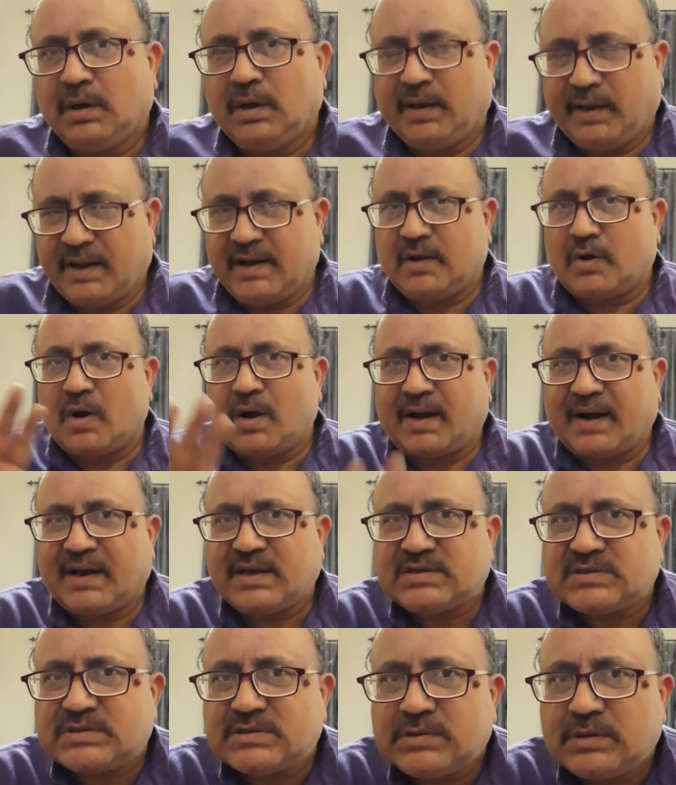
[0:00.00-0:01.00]
In
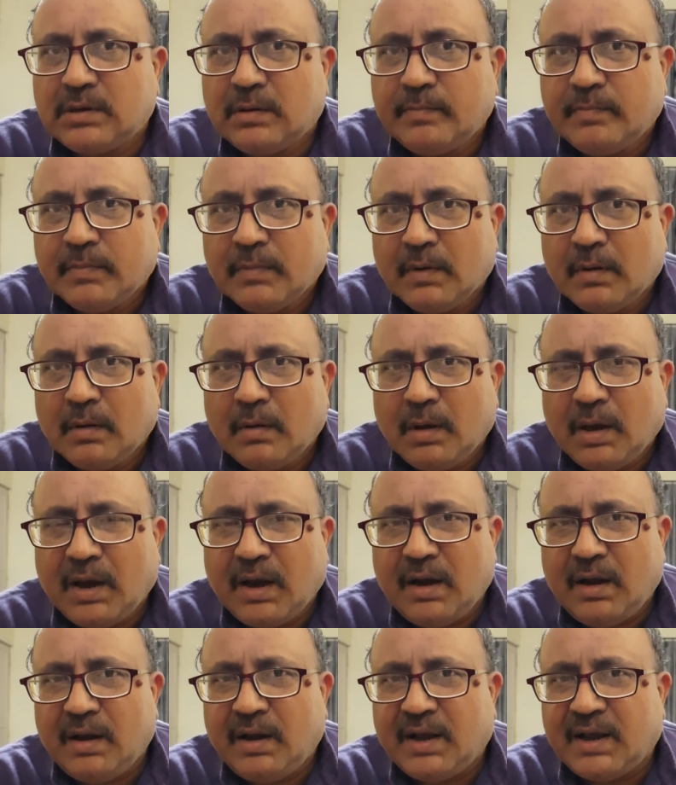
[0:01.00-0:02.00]
contrast,
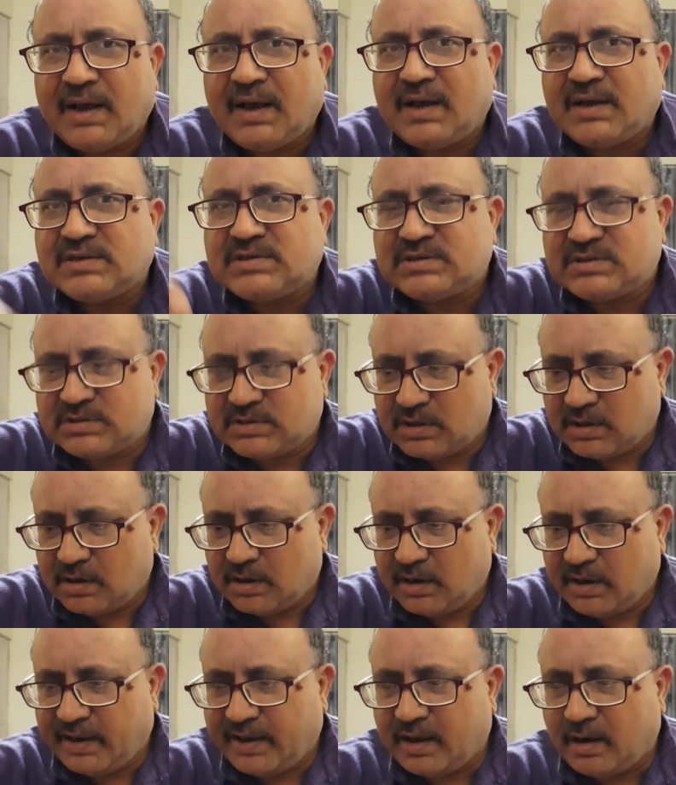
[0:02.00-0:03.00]
India's
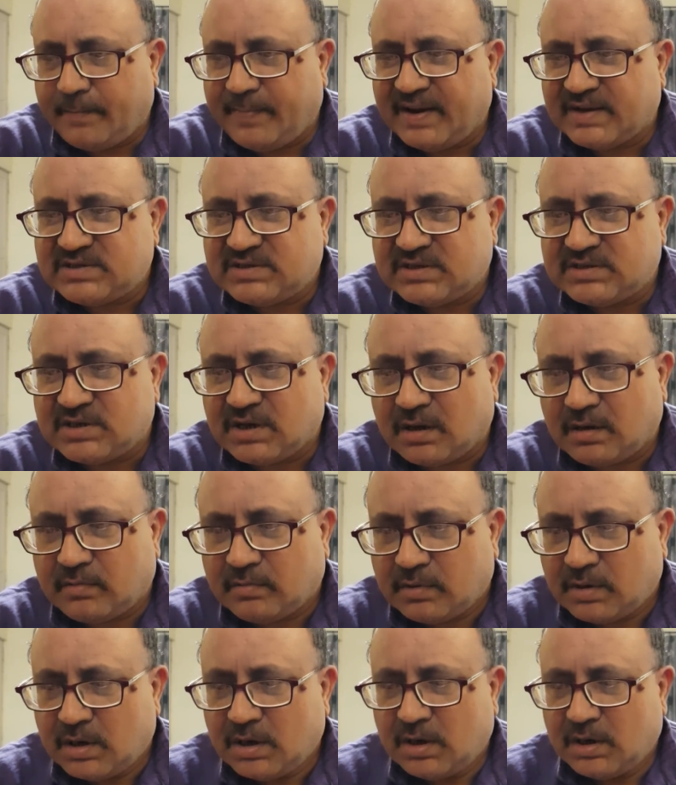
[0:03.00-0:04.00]
air bases are
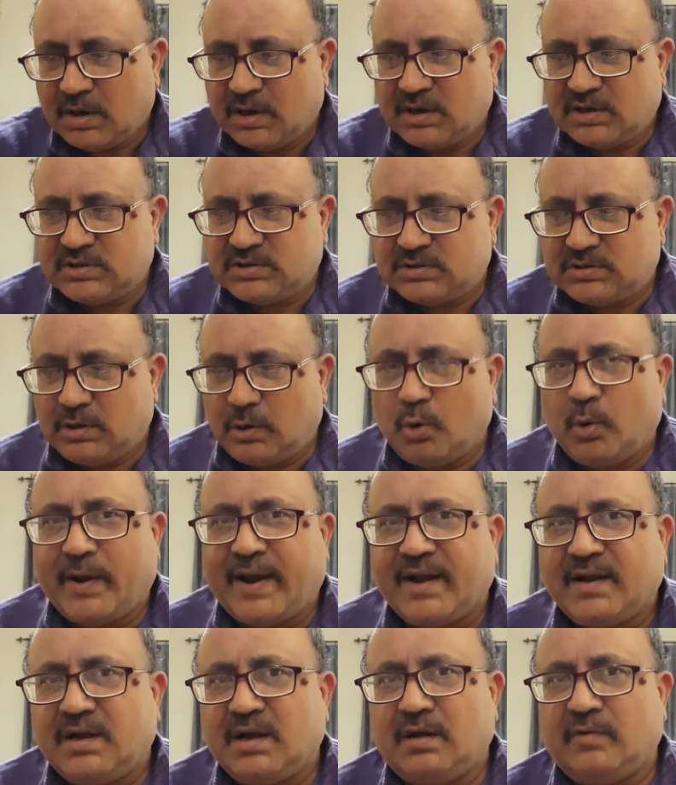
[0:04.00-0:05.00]

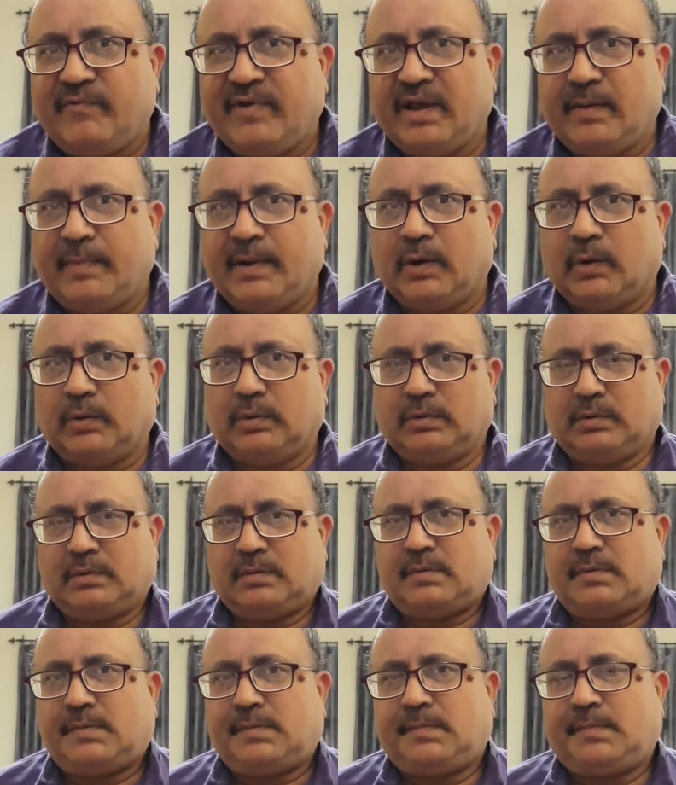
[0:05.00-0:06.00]
located way below.
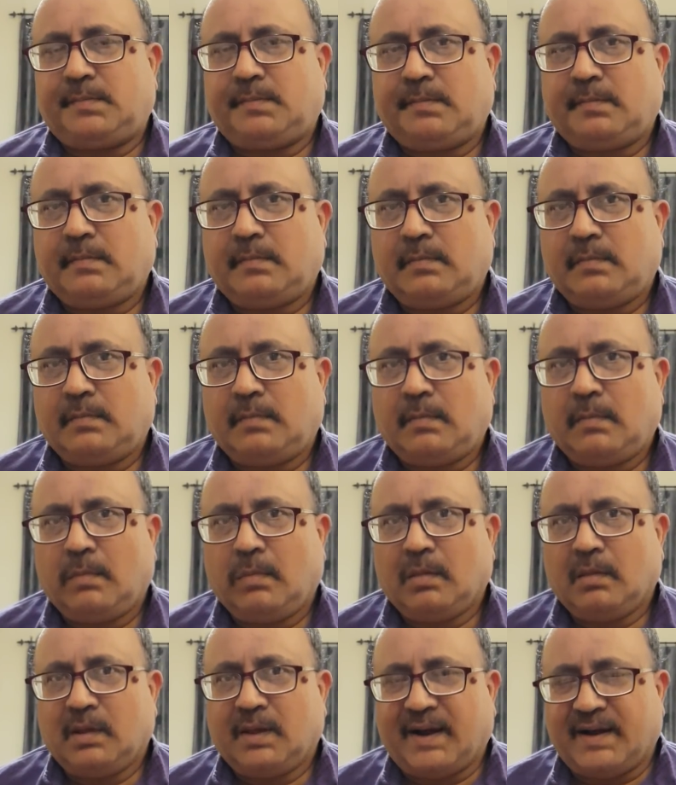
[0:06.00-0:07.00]

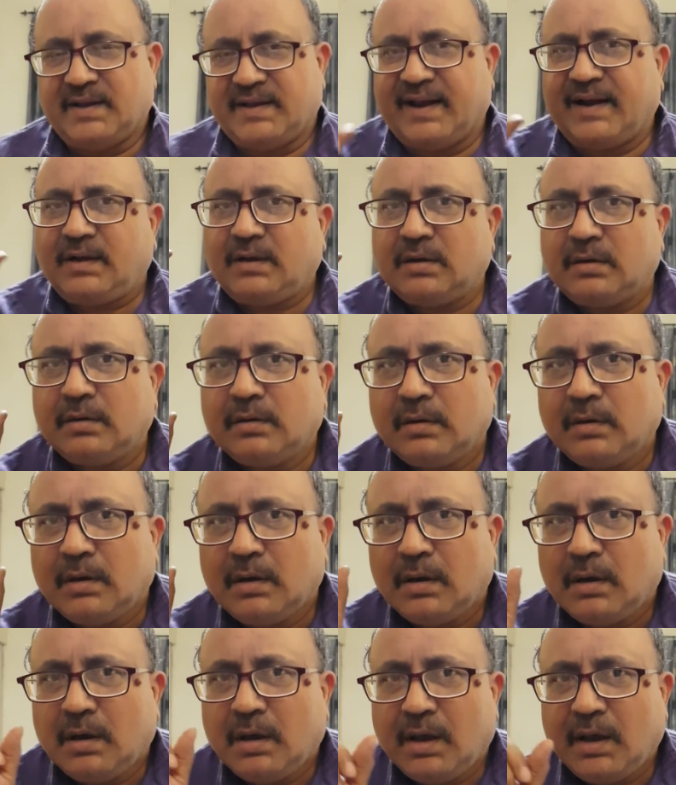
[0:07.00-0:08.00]
And yet,
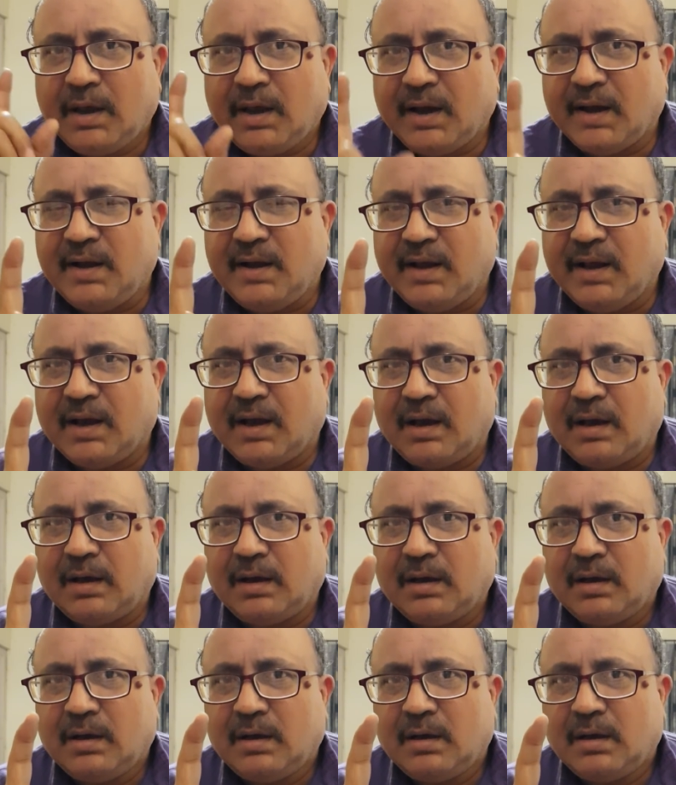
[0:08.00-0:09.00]
India
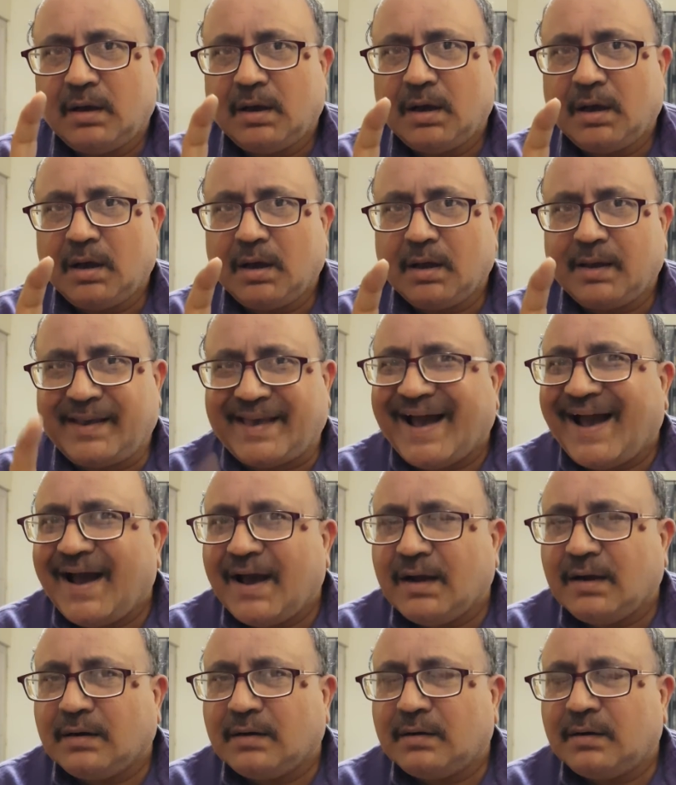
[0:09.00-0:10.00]

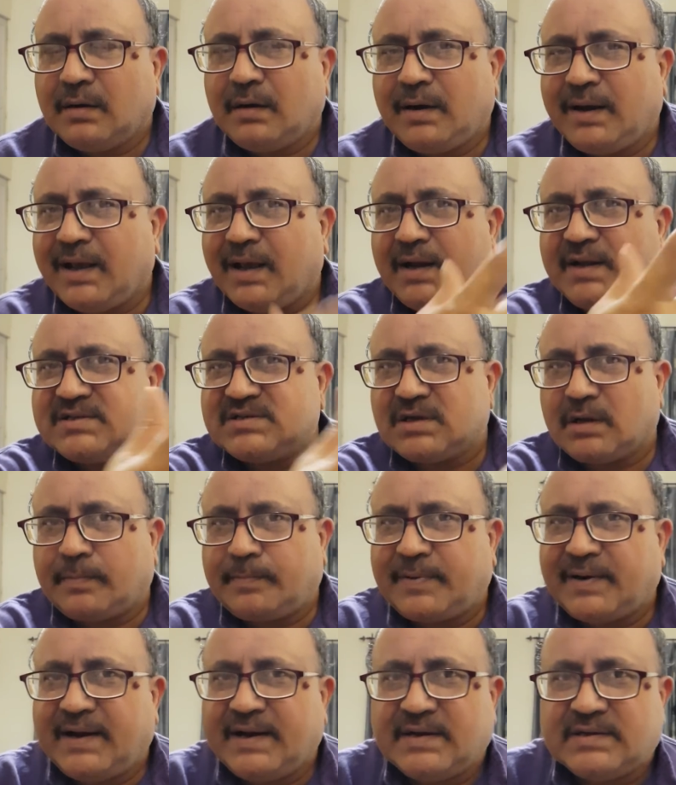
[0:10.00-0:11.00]
can really
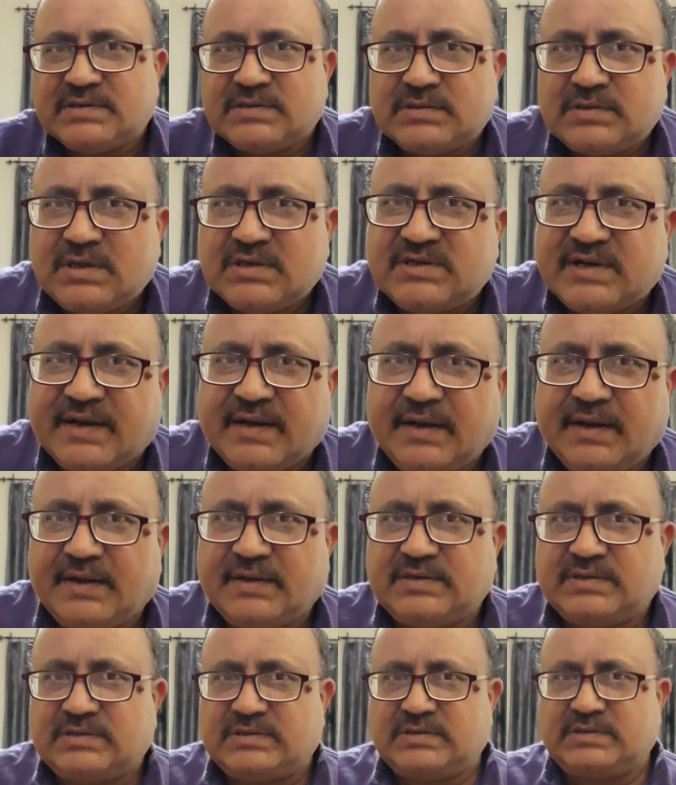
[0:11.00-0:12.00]
surprise the
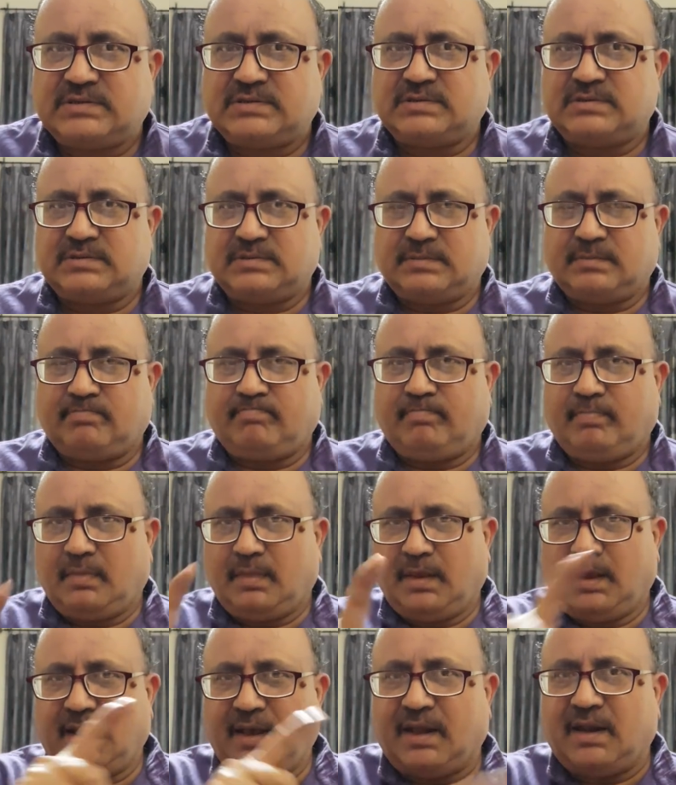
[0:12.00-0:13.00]
Chinese
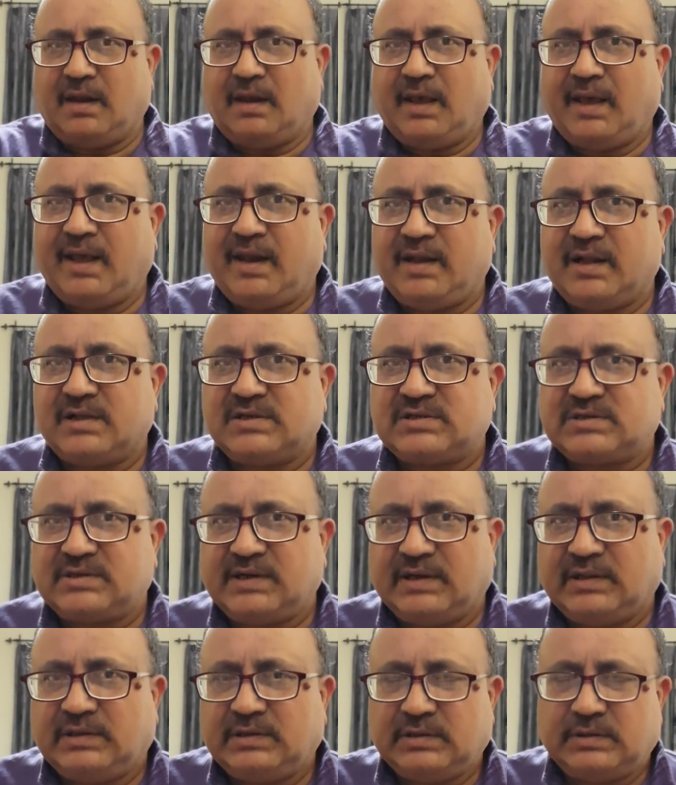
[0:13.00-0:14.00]
in aerial
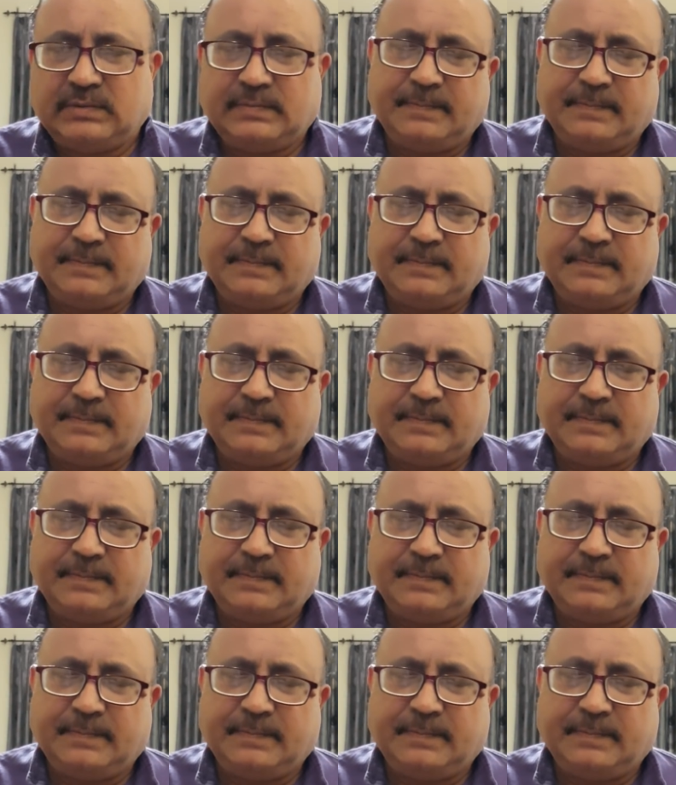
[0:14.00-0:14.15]
strength.